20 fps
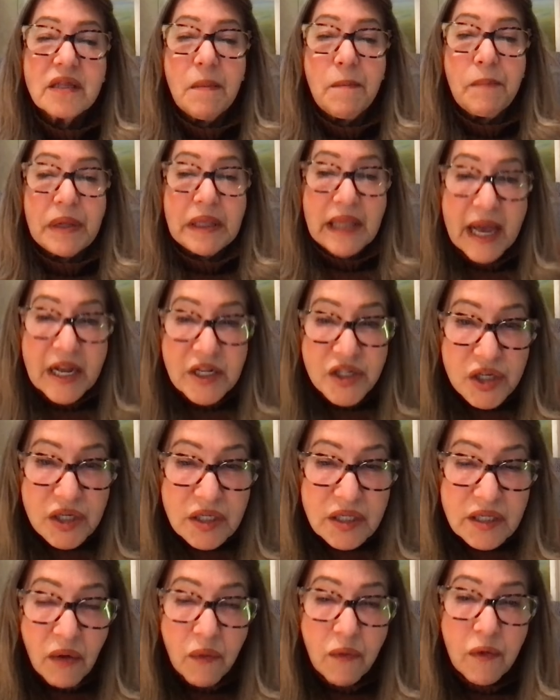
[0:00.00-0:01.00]
the
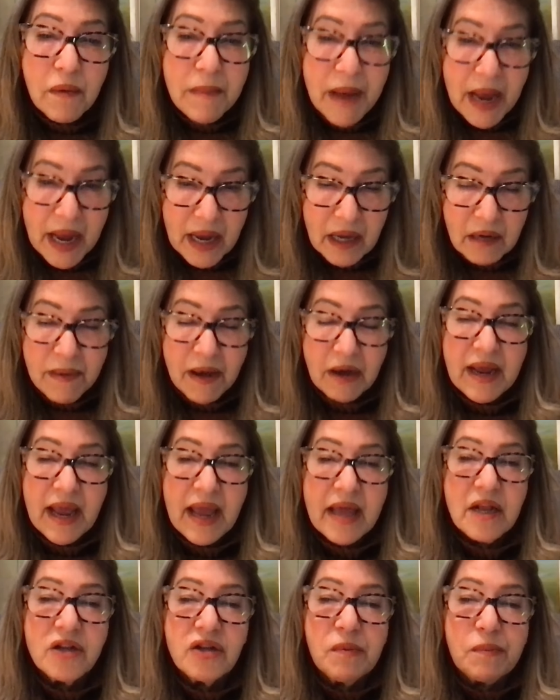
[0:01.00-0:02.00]
pledges that were made, about
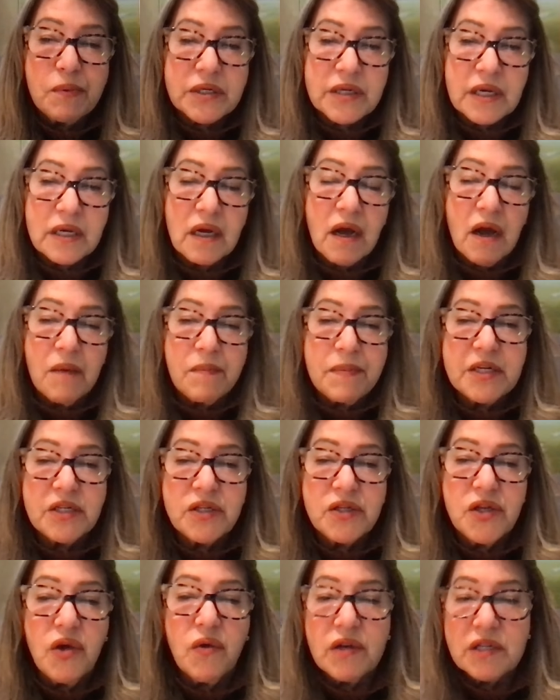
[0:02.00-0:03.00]
82% of companies
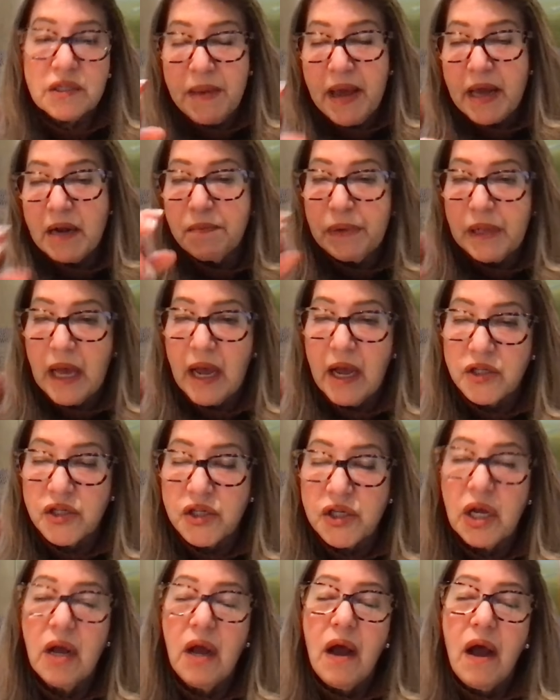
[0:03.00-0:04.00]
in the U.S. made a
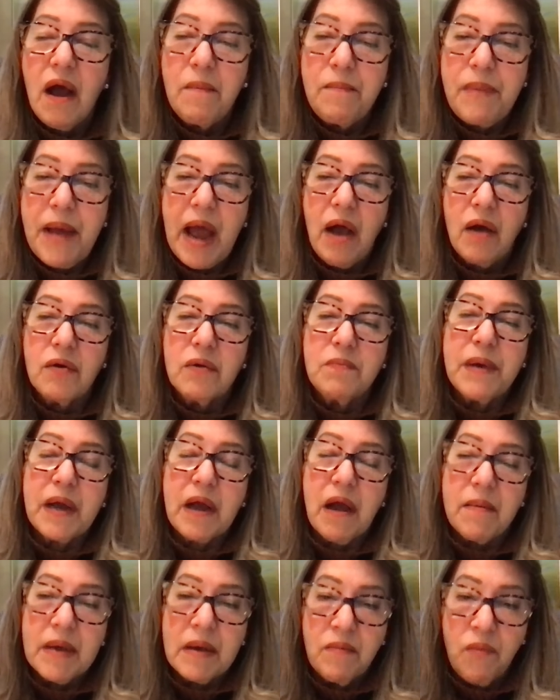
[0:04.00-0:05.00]
pledge about
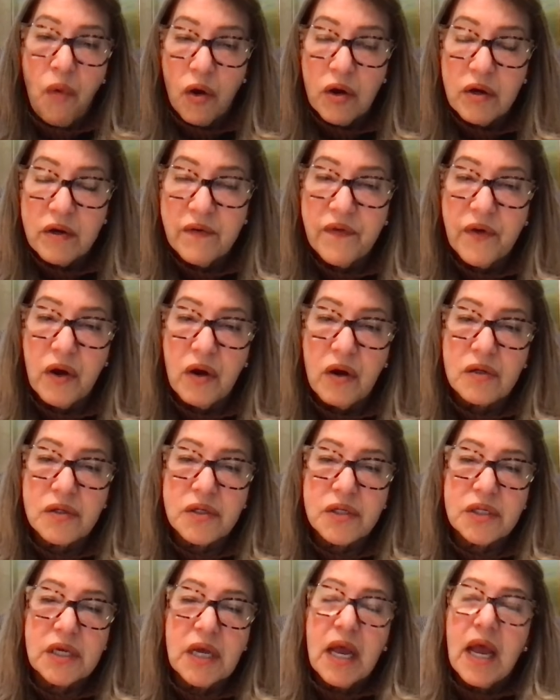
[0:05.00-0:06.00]
becoming more
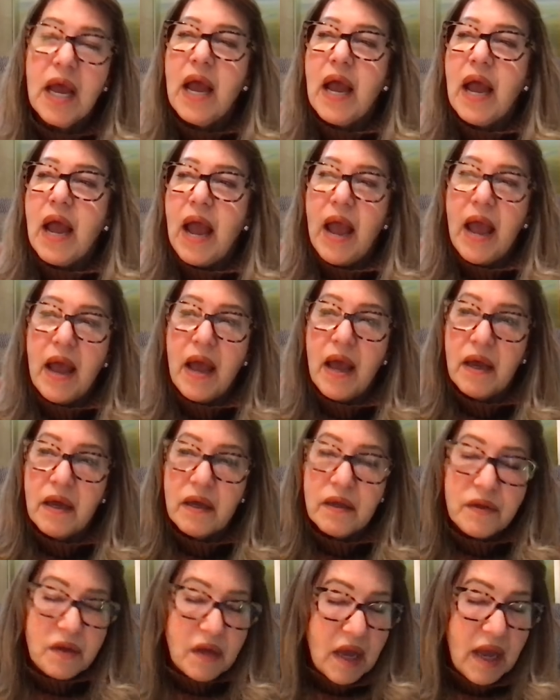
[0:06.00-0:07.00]
diverse
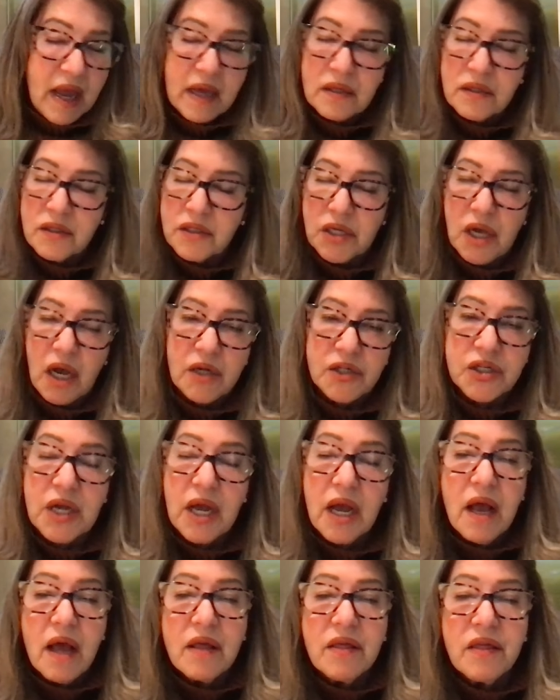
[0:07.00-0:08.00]
and such,
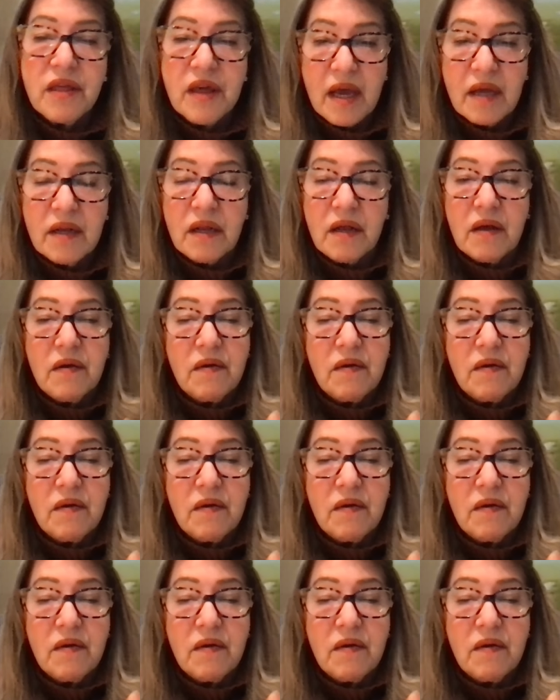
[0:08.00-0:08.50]
that